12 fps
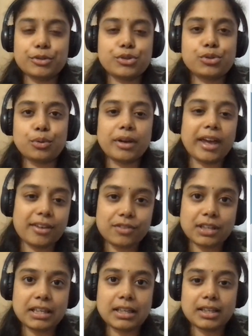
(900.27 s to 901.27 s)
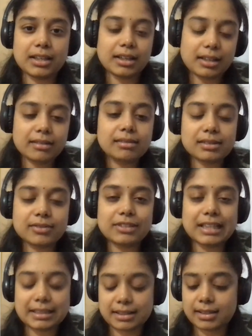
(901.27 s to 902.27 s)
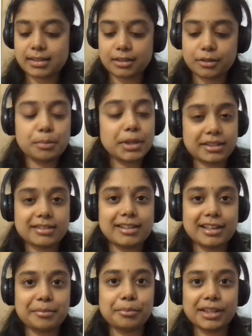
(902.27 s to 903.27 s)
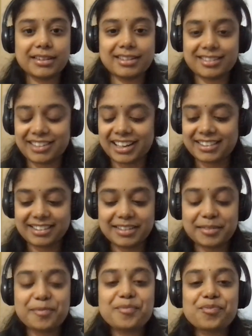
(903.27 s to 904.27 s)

so heavy. Let's bust that myth right there.